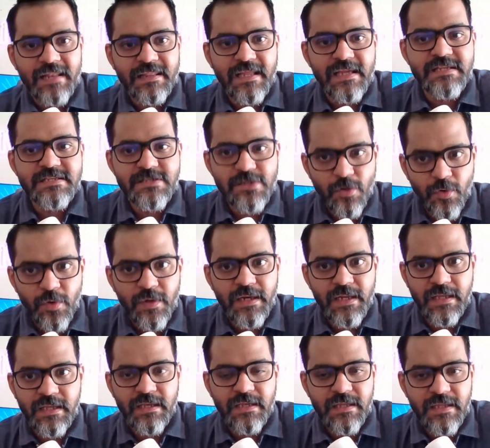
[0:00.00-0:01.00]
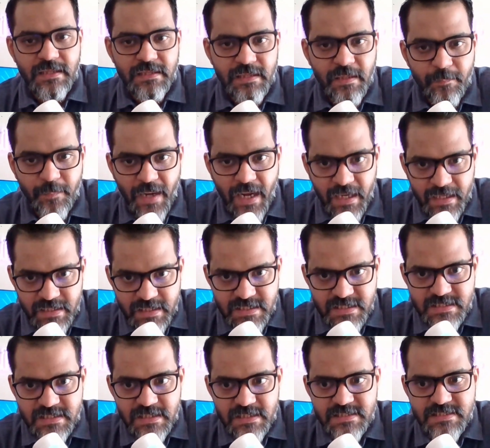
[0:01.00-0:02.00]
and then slowly the
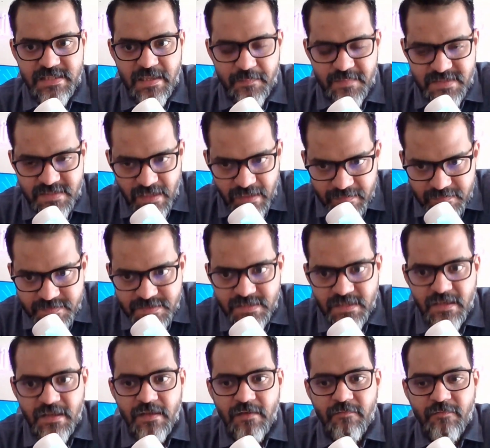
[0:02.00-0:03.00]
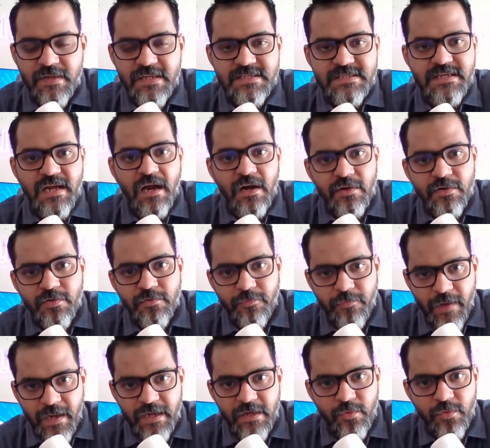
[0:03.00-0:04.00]
practitioners themselves will start to
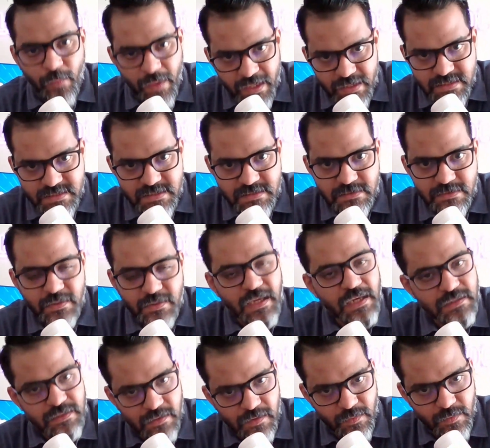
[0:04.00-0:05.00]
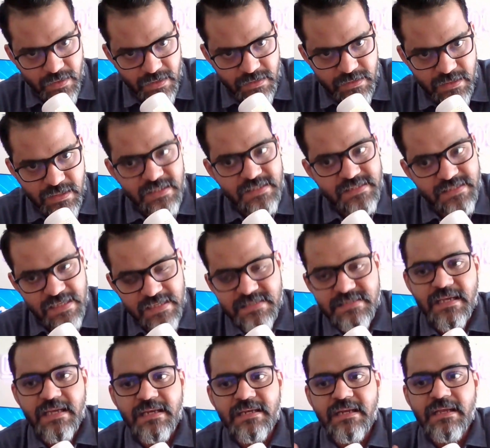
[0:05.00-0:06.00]
find ways to get around it in the
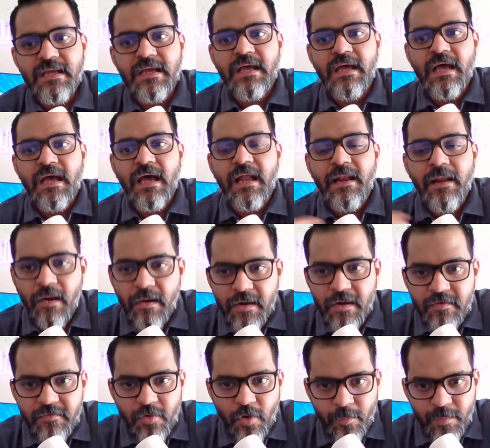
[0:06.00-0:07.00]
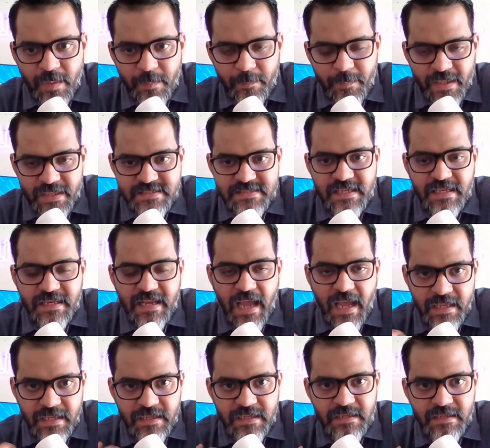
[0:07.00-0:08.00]
sense that a lot of homeopaths that
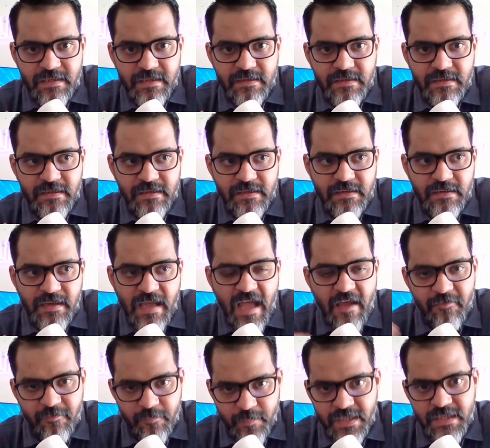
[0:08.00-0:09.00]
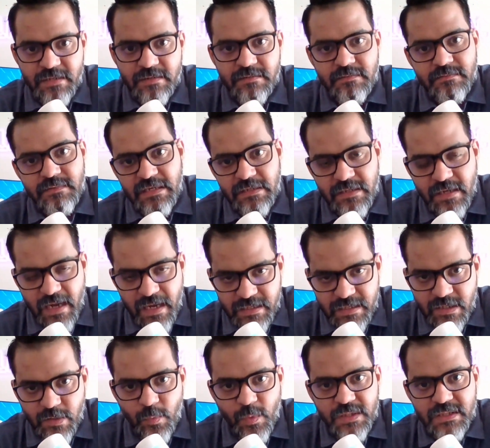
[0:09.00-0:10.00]
i uh, have been
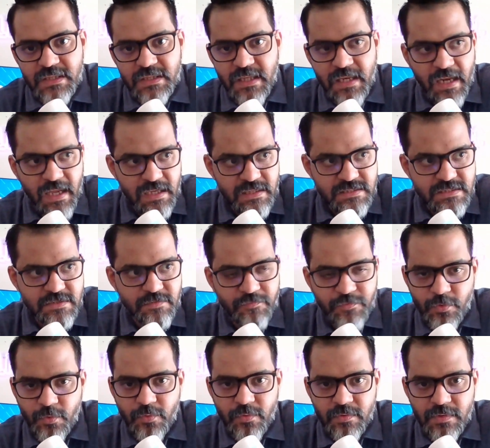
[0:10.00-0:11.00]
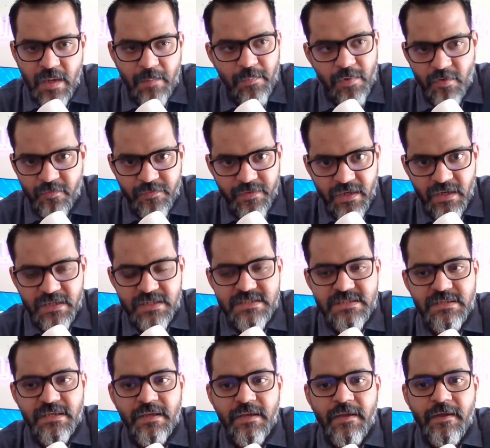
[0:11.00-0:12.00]
interacting with in the last few couple of
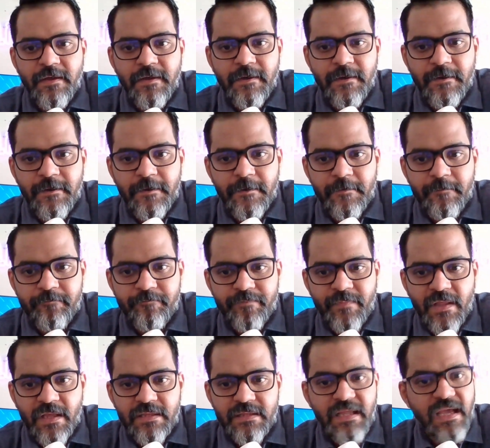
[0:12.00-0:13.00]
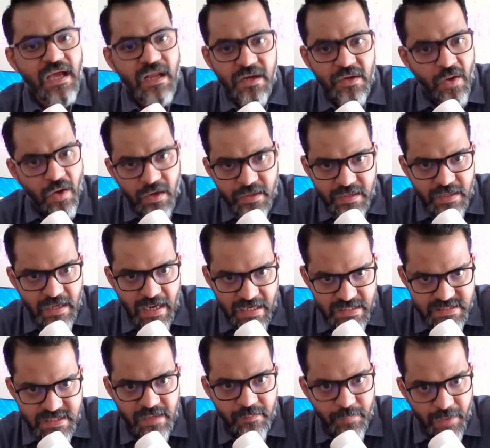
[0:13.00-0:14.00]
years um, they are not
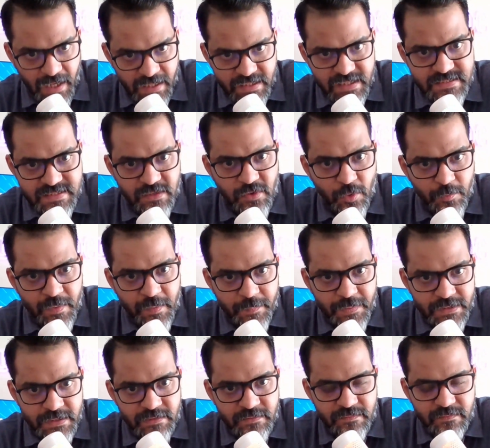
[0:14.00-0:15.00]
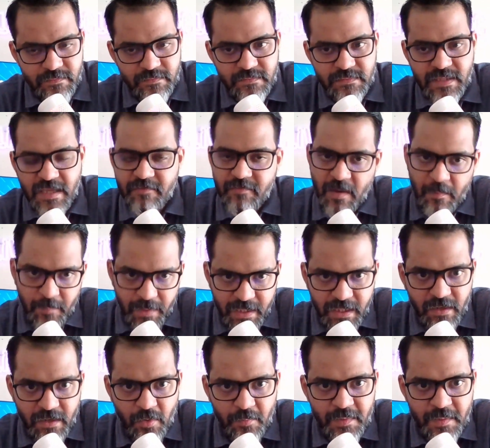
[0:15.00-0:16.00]
actually practicing homeopathy they have
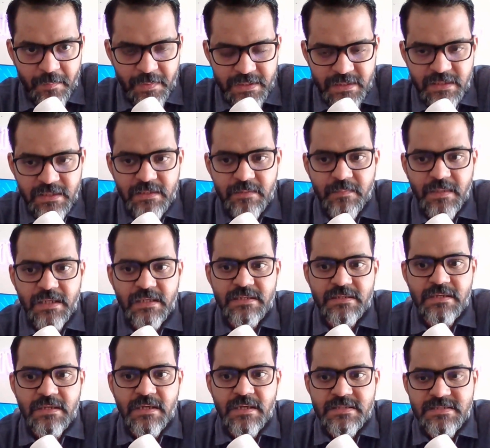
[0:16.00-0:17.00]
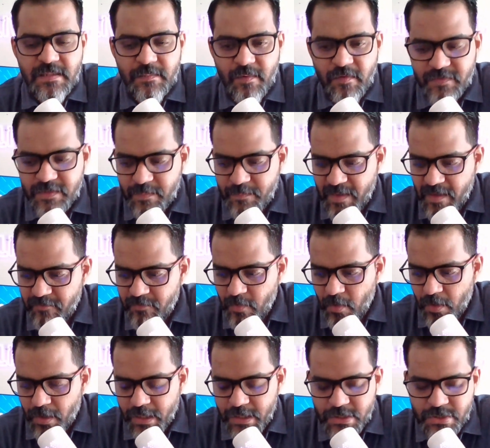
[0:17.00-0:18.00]
completed homeopathy but some of them
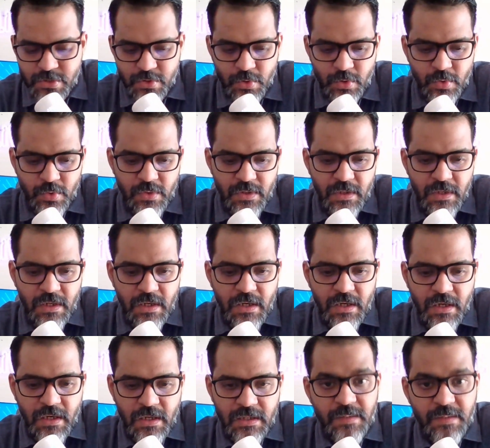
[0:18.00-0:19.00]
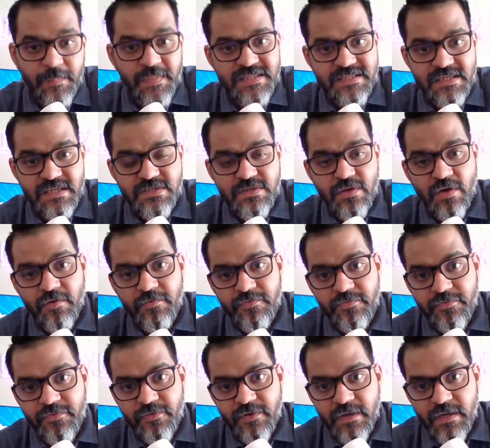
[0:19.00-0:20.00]
have gone into uh, the business
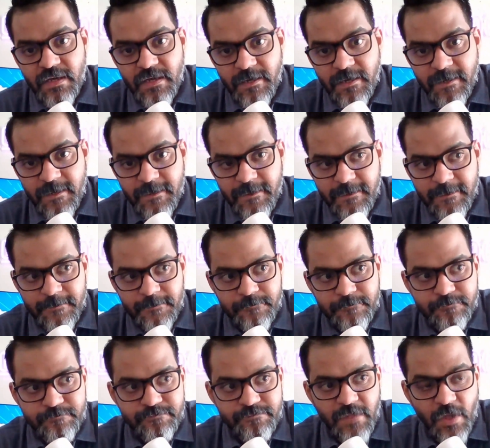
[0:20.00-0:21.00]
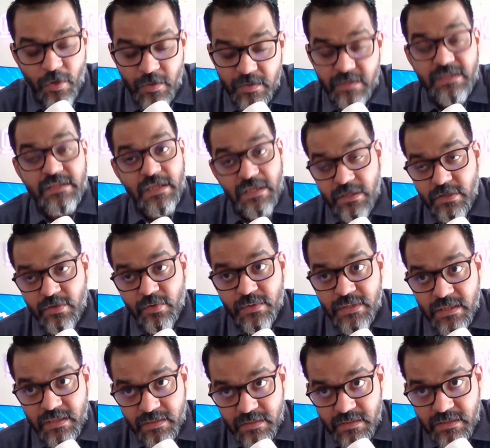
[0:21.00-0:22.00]
of um, uh, in the,
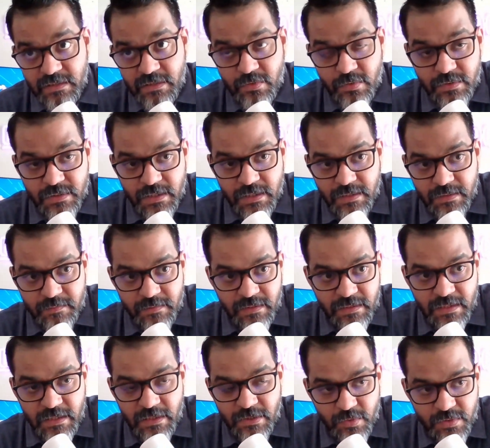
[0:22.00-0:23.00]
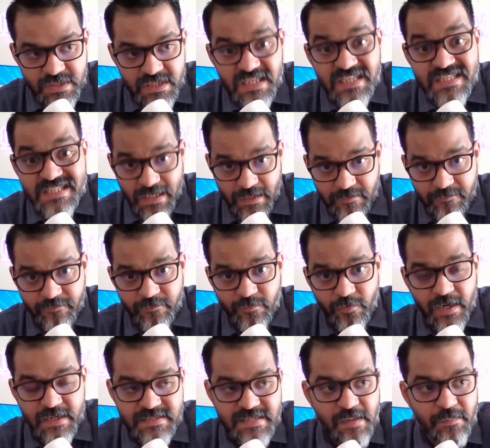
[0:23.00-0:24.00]
into the into the uh, into teaching
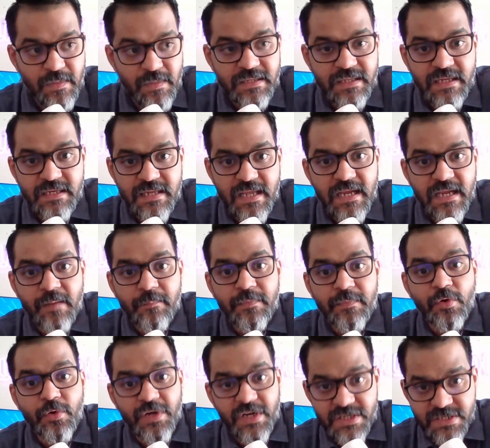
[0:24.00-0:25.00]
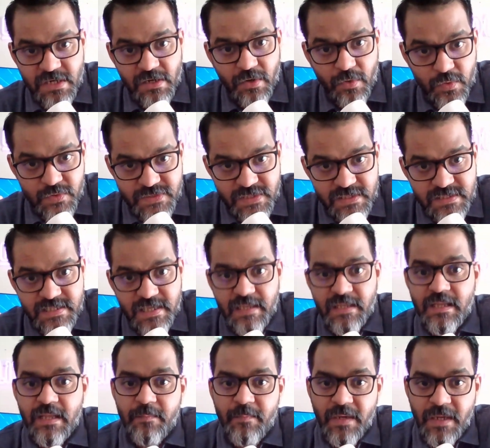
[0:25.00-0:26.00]
for example they take up nutrition courses
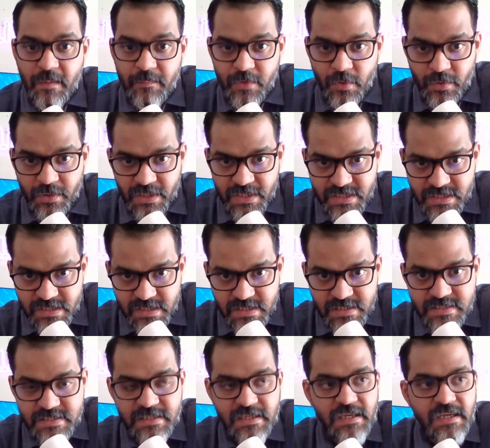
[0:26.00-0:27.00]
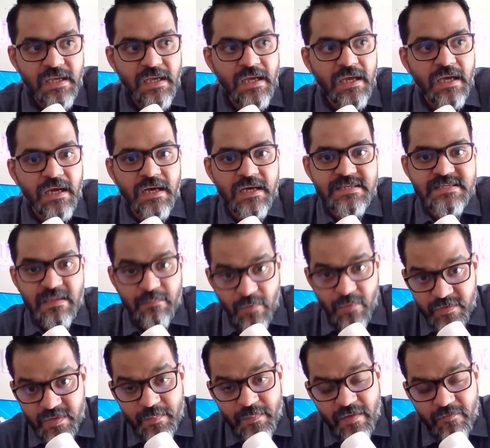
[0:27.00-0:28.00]
and they become nutritionists uh,
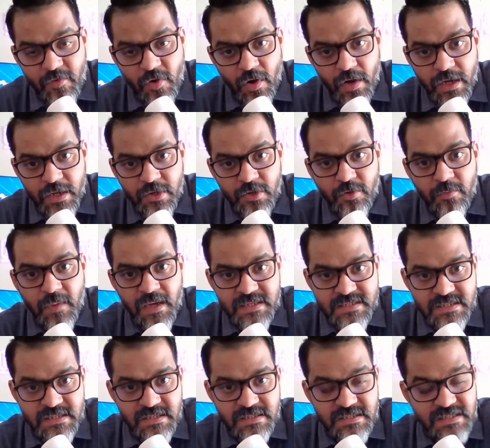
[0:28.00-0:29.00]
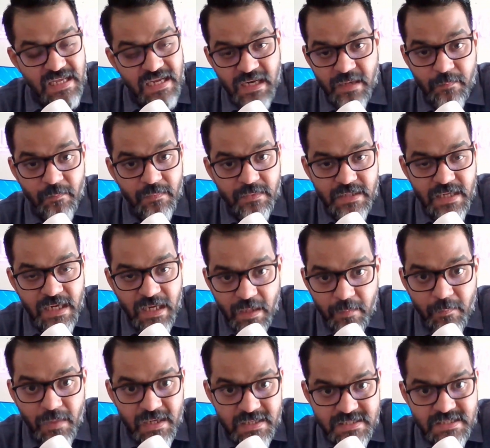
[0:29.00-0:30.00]
some of them have gone into masters, taken
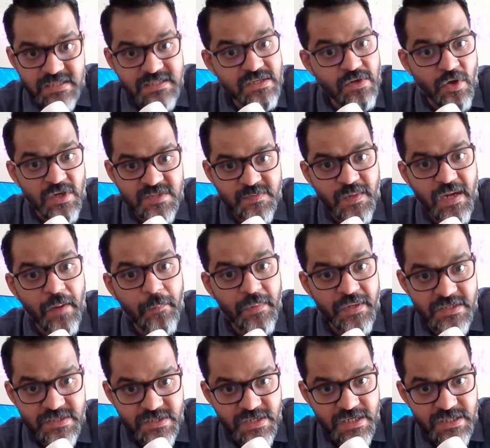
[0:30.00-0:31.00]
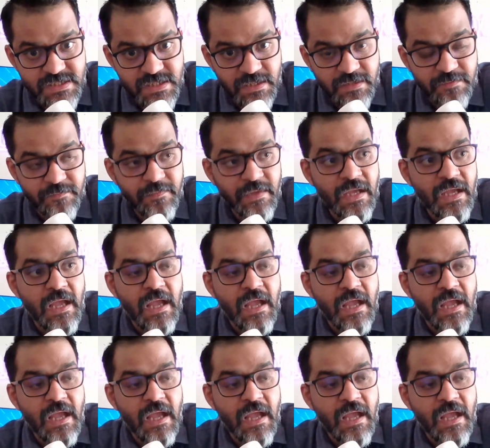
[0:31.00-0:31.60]
taken a masters in hospital administration.